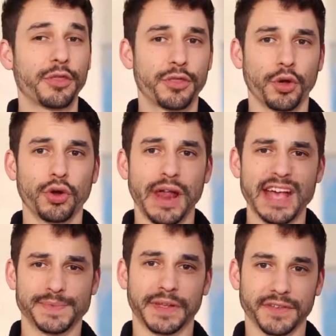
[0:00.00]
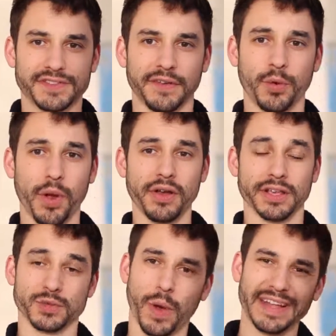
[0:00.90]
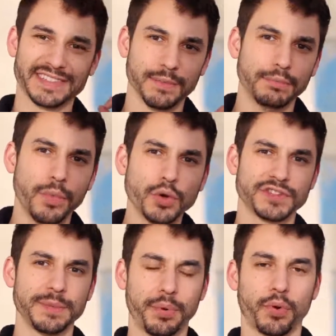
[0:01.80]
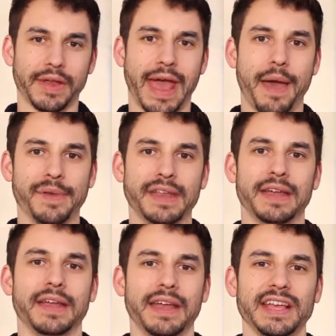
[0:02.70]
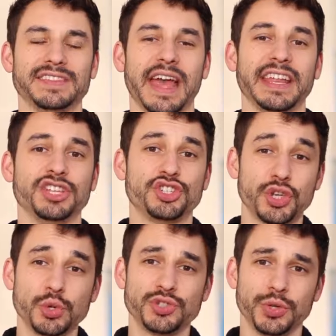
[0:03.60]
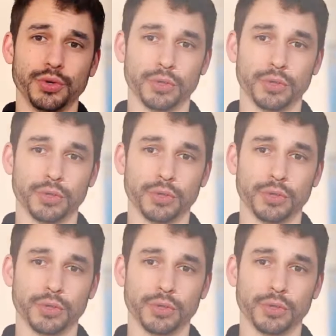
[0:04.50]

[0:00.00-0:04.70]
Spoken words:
the third aspect of self-awareness, why it's the most important habit, is that it shows you